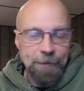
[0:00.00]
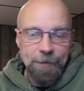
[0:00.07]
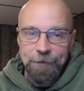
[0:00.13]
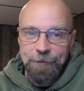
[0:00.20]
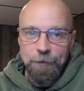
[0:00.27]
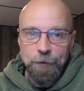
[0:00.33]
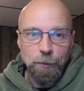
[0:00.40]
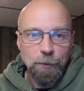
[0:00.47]

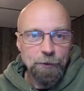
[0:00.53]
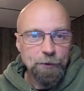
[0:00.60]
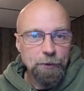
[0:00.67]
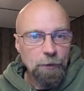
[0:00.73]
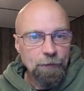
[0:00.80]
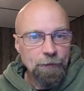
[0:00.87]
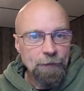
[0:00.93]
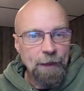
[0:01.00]
there's no real
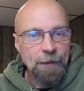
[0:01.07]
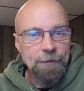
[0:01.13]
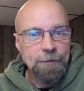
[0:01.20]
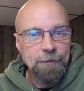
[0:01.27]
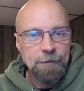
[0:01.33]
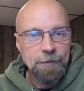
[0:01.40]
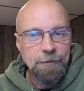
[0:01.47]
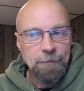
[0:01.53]
cure for that.
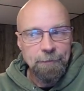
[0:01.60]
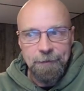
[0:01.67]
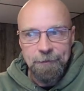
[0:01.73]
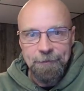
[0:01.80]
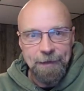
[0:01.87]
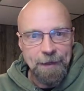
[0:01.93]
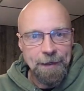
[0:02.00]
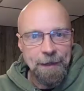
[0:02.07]
I
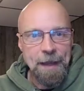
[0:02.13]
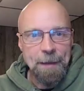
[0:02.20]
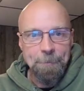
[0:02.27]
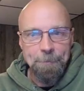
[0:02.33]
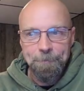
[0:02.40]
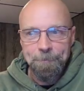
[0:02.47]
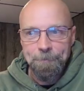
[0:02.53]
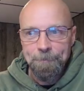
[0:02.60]
mean, take a
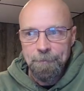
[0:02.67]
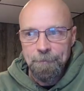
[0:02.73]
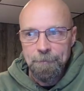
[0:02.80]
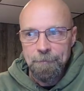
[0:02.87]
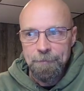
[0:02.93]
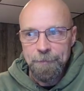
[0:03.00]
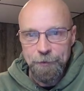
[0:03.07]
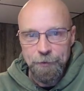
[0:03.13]
nap.
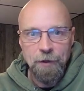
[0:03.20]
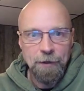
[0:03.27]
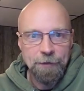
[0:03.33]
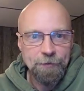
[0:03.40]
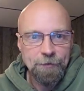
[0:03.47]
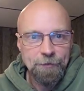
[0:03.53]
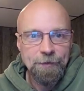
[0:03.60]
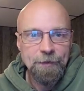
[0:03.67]
The
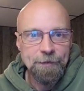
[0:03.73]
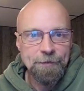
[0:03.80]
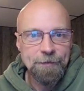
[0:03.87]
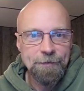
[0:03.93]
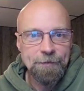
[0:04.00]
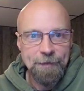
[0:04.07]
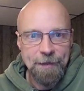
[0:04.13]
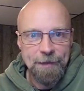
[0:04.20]
doctor
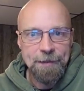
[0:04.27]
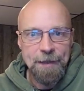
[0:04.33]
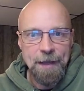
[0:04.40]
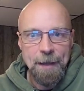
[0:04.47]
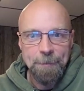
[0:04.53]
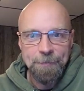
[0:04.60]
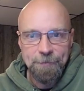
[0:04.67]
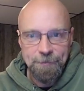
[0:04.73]
says take
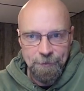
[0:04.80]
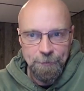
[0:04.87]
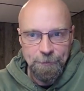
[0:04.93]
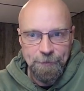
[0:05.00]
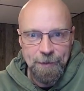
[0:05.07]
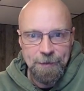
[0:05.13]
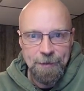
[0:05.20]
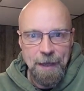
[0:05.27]
naps, so
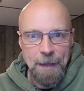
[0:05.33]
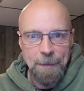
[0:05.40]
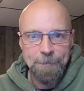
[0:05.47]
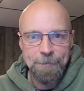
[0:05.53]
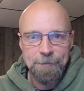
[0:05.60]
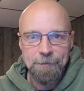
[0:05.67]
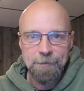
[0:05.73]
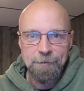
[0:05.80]
take
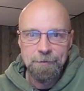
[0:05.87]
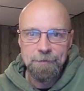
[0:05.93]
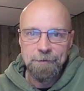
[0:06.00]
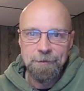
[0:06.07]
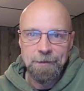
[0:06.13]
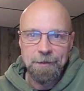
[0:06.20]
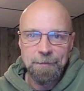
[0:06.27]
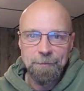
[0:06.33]
naps.
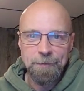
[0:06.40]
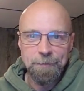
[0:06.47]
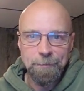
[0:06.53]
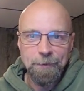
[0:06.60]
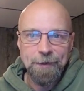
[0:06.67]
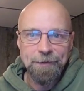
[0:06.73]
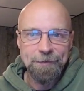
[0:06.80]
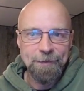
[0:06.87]

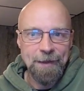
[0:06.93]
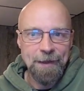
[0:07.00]
Embrace